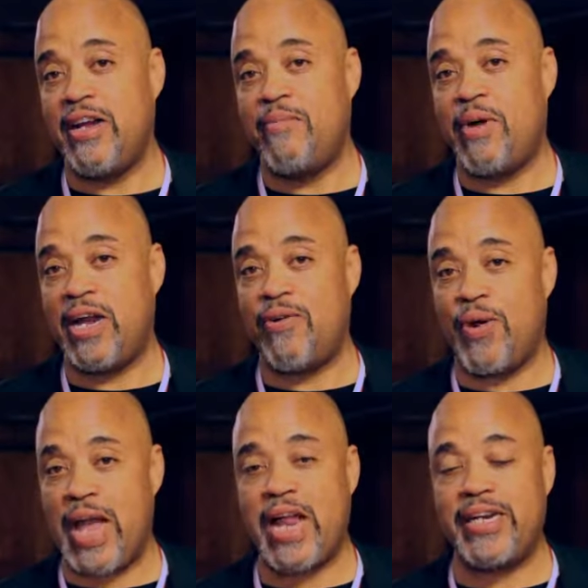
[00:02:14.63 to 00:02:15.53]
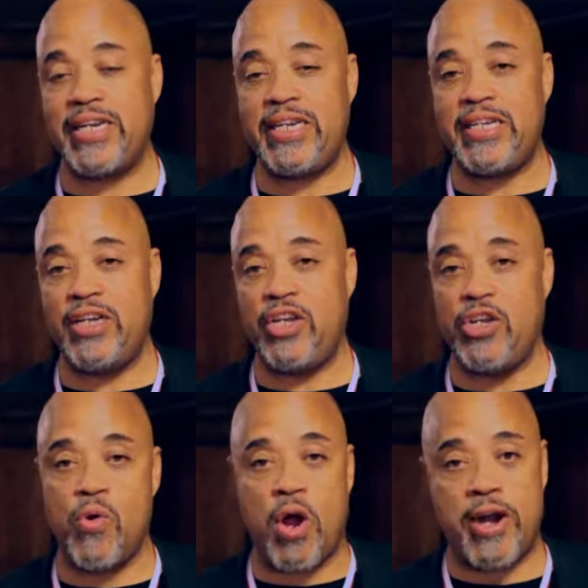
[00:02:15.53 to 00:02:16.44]
but in reality,
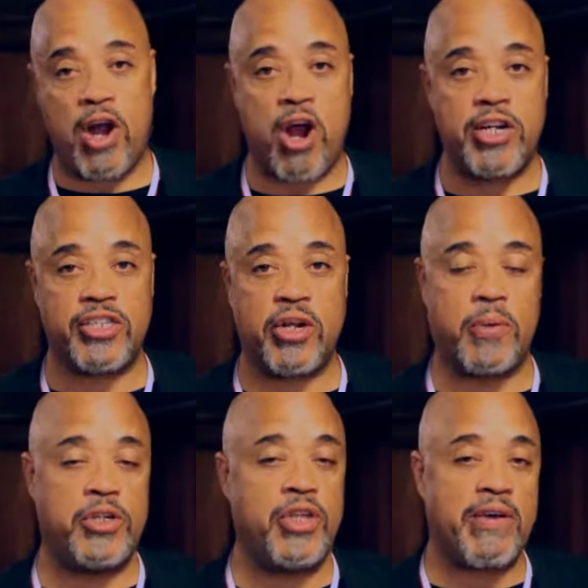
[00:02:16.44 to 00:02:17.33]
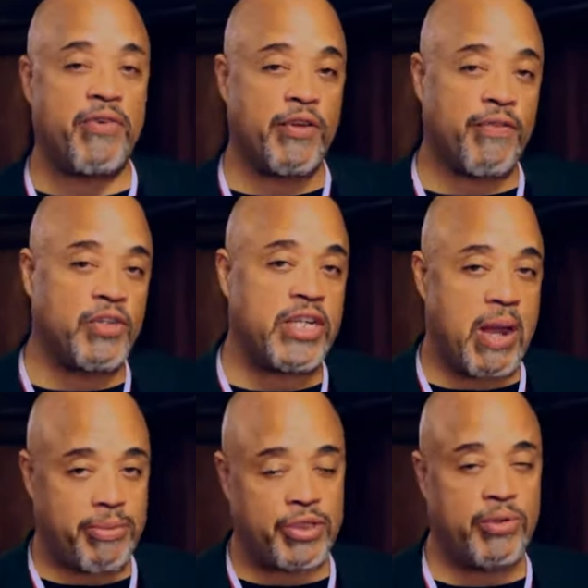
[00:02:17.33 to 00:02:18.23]
you are an artist, and I want to do that for the first
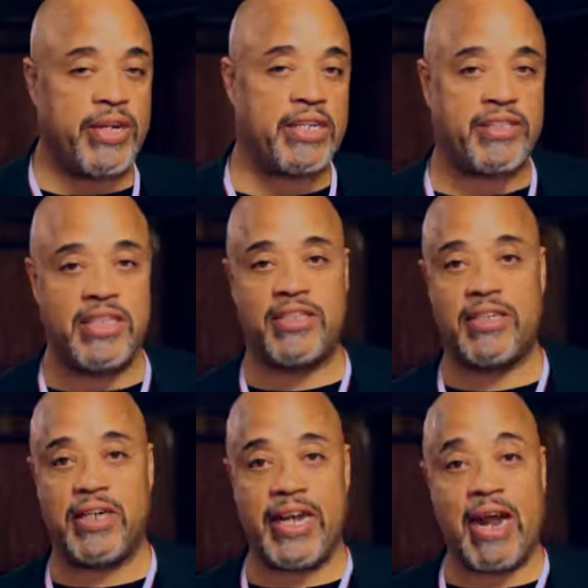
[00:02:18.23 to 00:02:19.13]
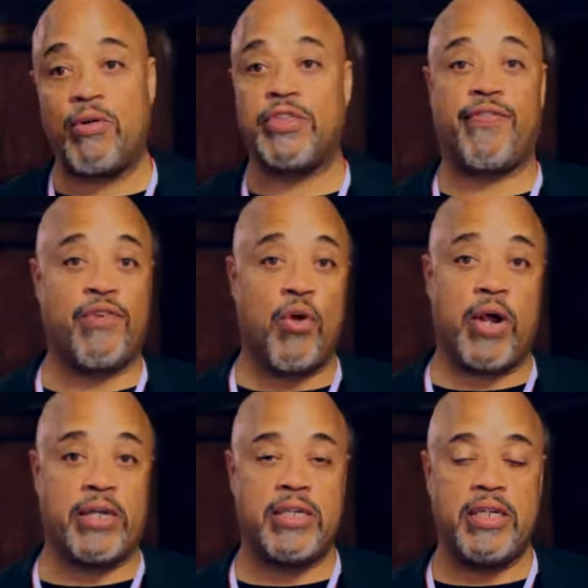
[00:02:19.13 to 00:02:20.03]
episode next season. And I was
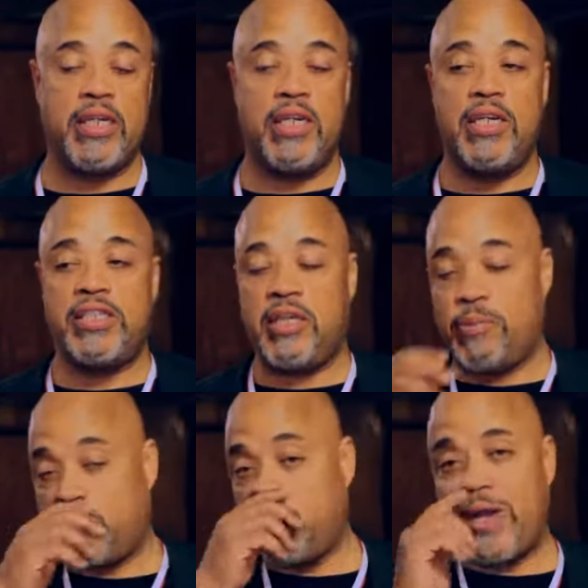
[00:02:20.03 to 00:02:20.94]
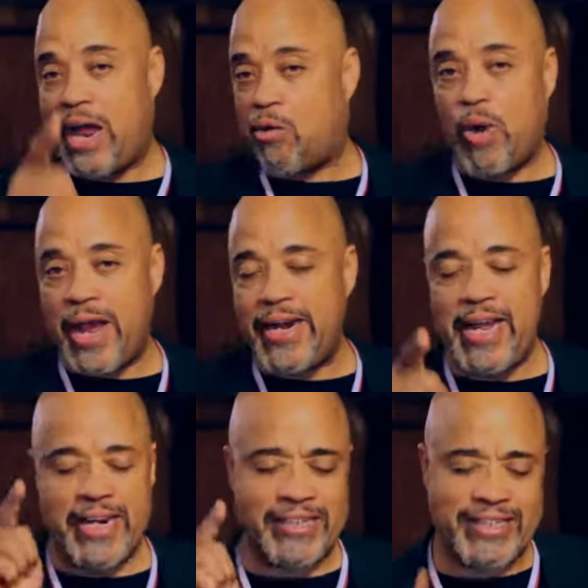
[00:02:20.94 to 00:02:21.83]
floored. He said, but you got to write it,
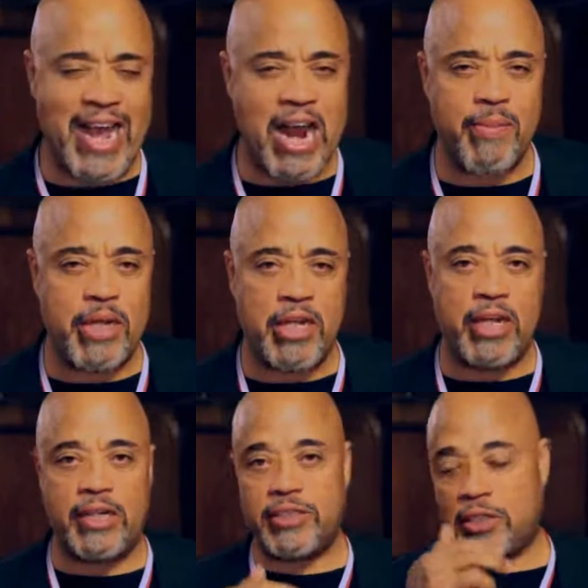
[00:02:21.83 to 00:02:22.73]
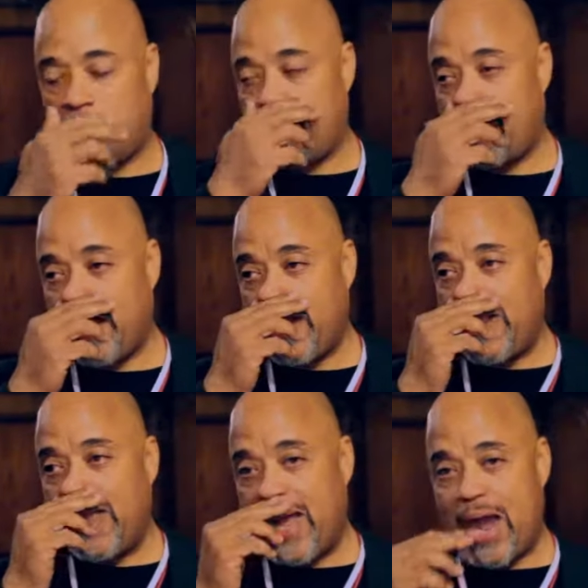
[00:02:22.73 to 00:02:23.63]
and it's got to be good. So
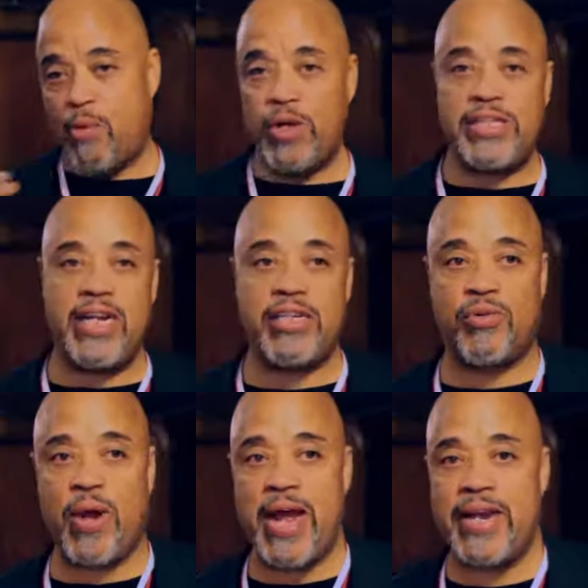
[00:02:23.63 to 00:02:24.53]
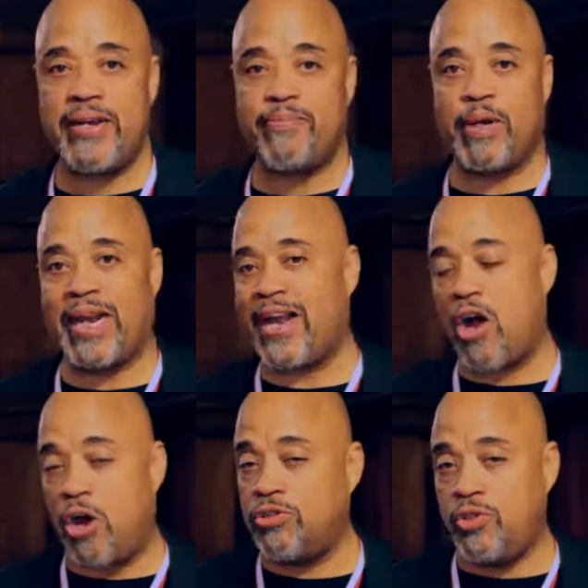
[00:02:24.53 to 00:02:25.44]
I went ahead to write it, but like
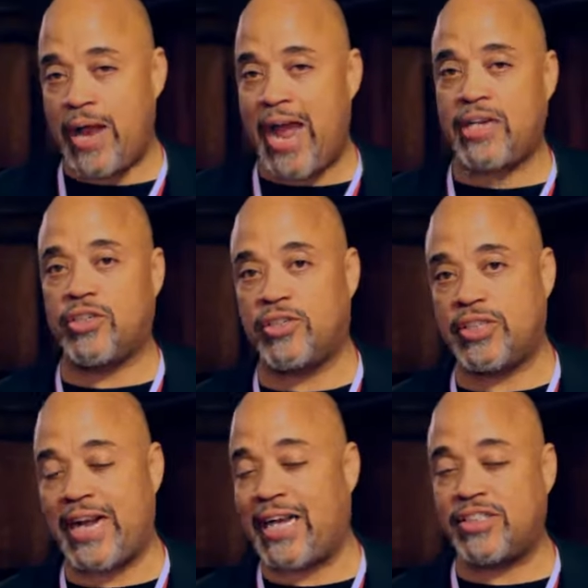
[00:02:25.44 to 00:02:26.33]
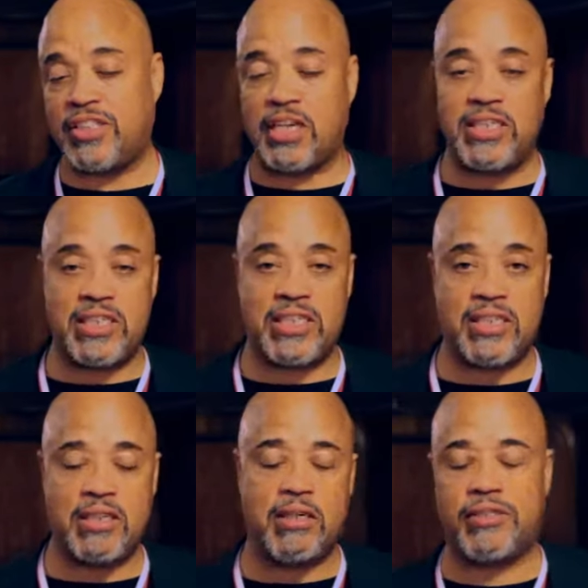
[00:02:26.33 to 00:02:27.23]
all new actors, I got stuck in this,
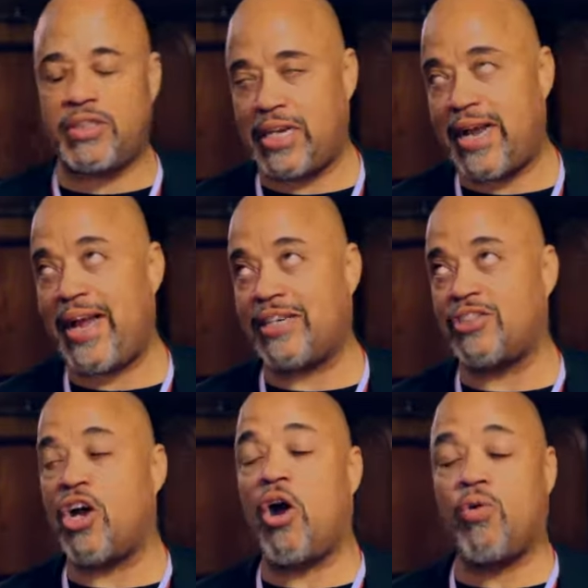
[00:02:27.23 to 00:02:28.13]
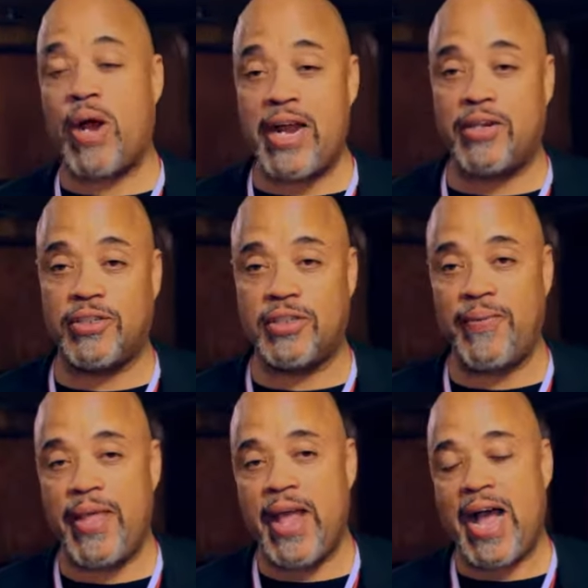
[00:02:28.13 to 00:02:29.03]
not actors, all writers,
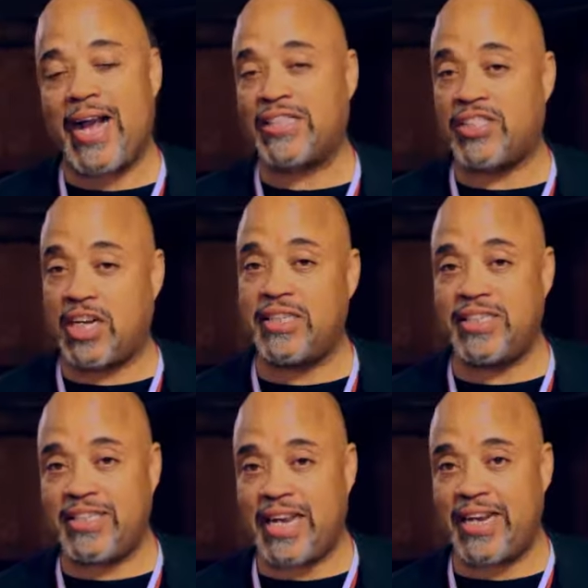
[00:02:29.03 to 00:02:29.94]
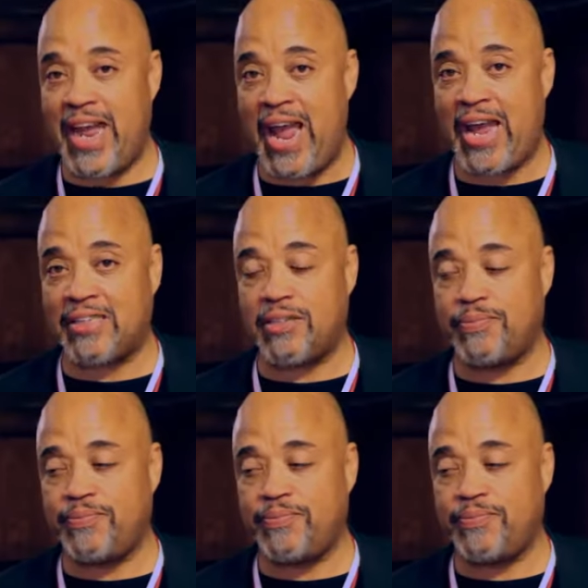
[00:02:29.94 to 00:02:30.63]
I got stuck in the second act.